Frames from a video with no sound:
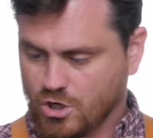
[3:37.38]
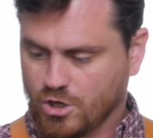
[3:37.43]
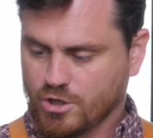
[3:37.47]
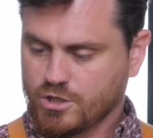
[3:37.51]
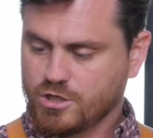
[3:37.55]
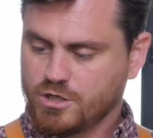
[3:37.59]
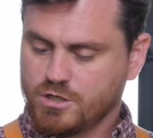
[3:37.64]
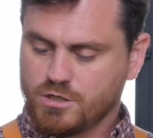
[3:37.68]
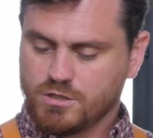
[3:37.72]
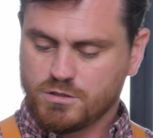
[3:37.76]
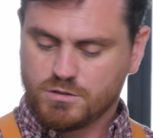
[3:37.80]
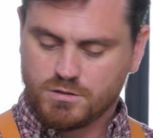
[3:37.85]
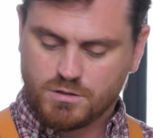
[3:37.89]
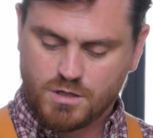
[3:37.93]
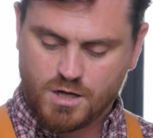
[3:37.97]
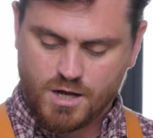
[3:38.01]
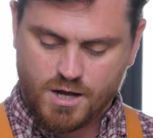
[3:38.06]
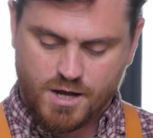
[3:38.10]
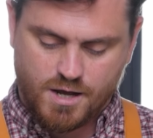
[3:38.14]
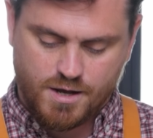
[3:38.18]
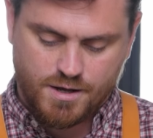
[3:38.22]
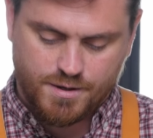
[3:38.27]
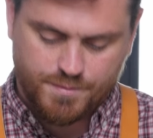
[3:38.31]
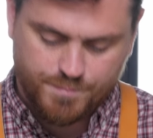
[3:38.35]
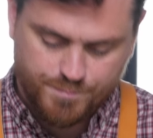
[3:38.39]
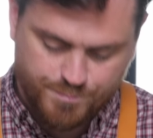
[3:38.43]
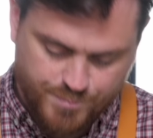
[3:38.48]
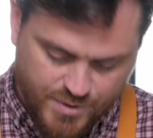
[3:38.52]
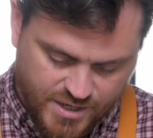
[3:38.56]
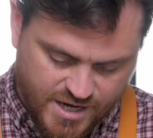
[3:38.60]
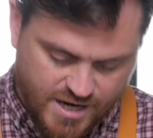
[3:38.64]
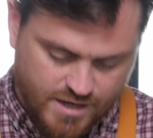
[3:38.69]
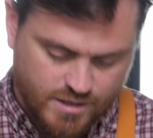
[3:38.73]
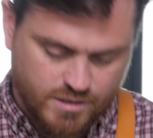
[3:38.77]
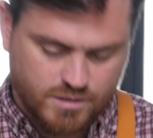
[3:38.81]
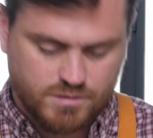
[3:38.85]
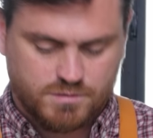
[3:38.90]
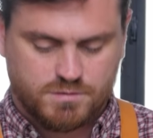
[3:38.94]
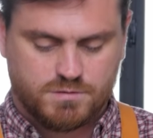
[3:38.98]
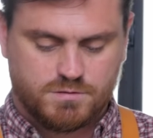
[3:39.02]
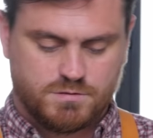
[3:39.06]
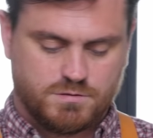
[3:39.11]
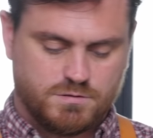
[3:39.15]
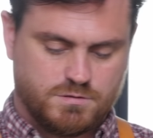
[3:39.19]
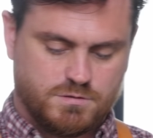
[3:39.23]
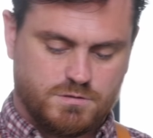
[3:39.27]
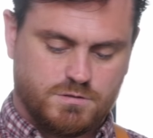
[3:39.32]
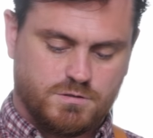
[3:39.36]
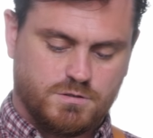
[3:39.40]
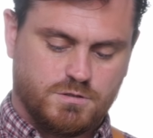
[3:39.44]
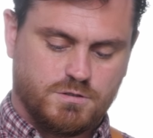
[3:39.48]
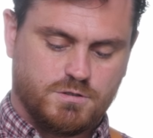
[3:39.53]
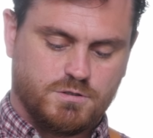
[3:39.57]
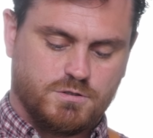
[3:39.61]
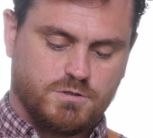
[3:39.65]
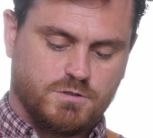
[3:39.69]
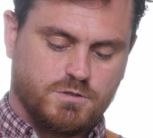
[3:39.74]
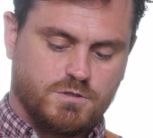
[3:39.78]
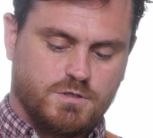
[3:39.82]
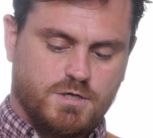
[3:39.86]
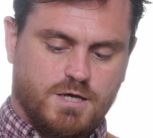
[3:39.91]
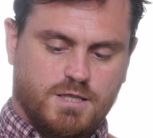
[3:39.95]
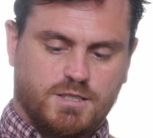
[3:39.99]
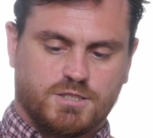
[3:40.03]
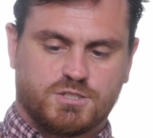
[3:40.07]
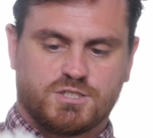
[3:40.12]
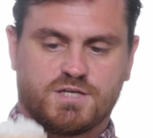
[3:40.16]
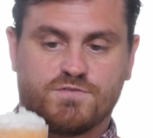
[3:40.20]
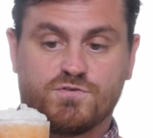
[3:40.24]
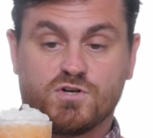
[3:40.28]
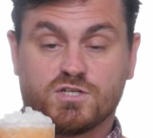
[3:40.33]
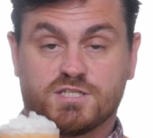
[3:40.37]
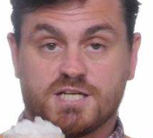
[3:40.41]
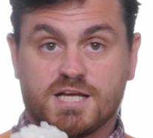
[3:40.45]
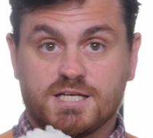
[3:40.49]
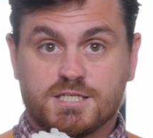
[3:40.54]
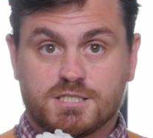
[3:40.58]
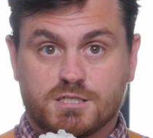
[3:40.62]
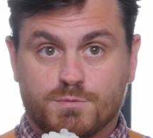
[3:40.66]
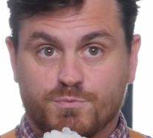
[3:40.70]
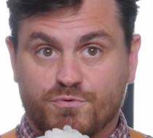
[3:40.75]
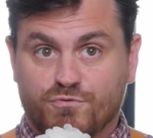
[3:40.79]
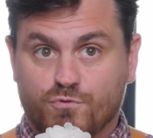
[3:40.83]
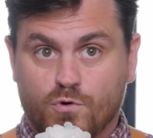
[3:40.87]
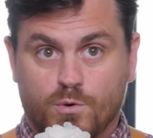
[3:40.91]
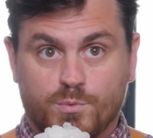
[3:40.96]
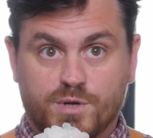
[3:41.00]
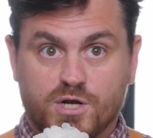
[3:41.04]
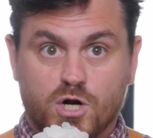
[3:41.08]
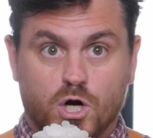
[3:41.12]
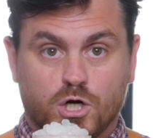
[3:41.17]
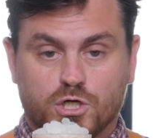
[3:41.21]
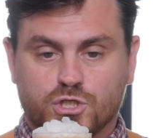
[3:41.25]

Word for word: dark uh, banana. And let's give it a taste before we